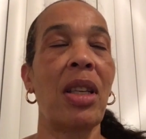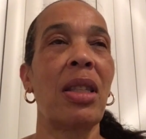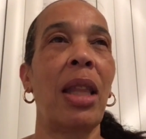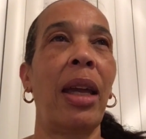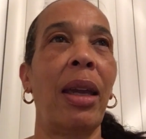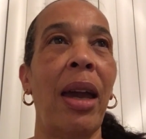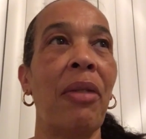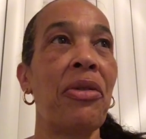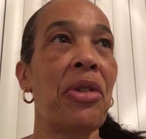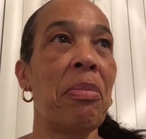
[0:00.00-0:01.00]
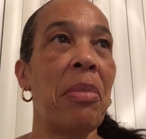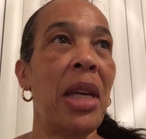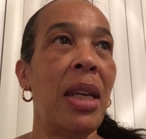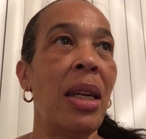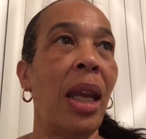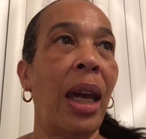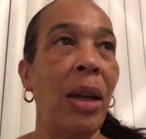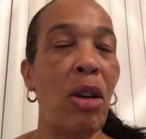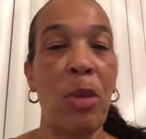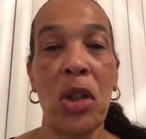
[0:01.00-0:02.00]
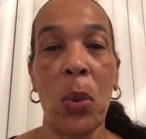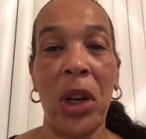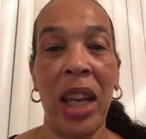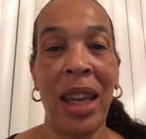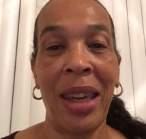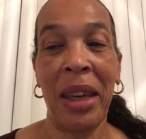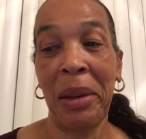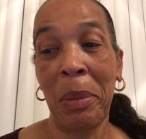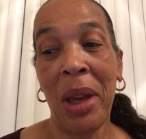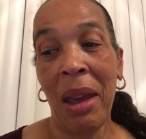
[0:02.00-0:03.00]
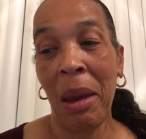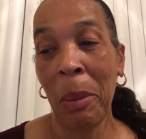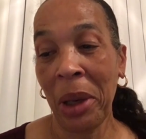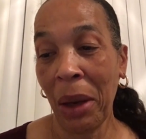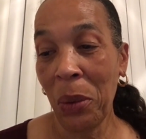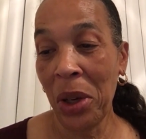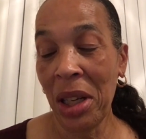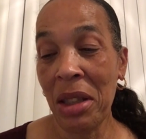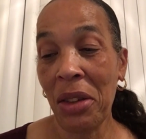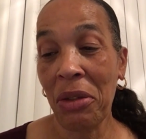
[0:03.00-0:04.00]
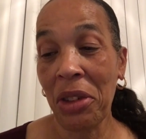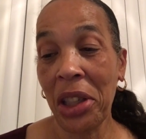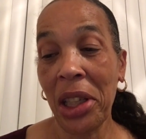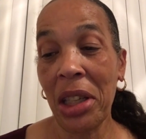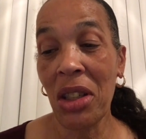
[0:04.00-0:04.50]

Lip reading: It's like after midnight, almost 1 a.m. But I wanted to really